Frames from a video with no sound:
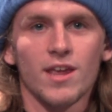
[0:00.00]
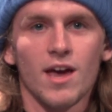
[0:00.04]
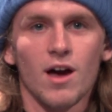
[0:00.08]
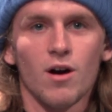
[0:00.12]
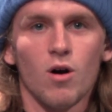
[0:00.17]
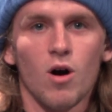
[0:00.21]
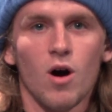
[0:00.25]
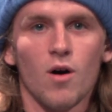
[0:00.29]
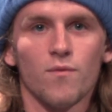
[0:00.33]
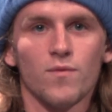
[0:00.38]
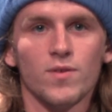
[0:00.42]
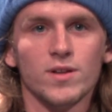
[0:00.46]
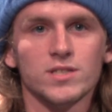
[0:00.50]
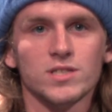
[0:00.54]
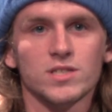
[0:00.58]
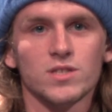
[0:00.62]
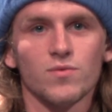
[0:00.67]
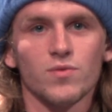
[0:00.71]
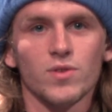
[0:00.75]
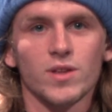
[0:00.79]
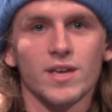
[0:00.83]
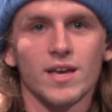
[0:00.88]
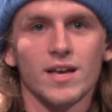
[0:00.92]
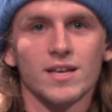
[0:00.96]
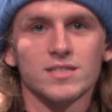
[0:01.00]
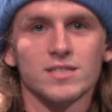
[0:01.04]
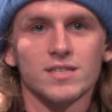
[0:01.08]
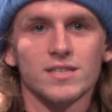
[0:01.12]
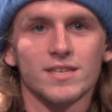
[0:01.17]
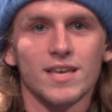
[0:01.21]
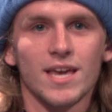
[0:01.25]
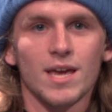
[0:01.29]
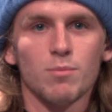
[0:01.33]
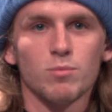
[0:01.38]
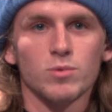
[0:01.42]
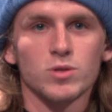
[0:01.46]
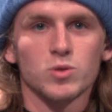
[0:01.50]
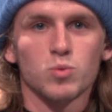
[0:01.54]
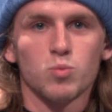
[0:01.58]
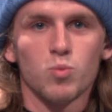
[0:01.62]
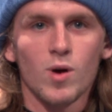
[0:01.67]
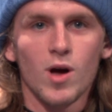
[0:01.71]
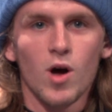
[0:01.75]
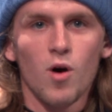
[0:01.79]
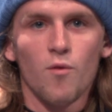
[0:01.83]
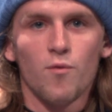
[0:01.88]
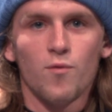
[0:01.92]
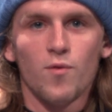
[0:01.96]
out offensively as the game was
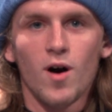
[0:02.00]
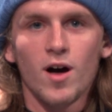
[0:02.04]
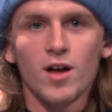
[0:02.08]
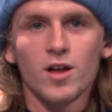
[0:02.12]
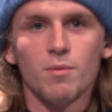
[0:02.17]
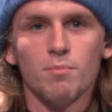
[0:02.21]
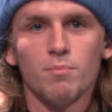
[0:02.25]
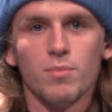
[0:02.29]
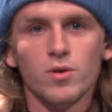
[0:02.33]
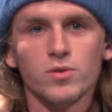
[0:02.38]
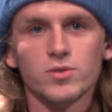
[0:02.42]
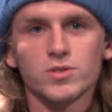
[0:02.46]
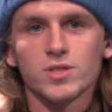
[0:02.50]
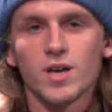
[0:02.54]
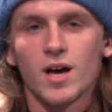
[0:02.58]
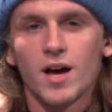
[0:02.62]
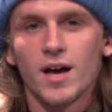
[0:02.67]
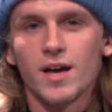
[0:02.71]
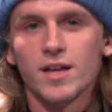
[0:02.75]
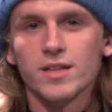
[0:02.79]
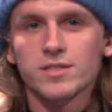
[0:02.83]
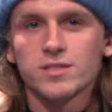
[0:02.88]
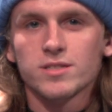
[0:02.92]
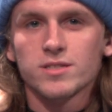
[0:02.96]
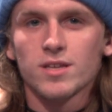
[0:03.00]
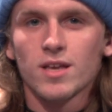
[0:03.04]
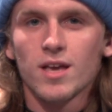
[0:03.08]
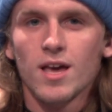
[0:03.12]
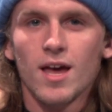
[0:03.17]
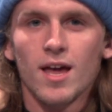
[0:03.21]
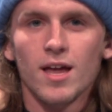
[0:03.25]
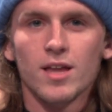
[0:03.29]
well fought on both sides.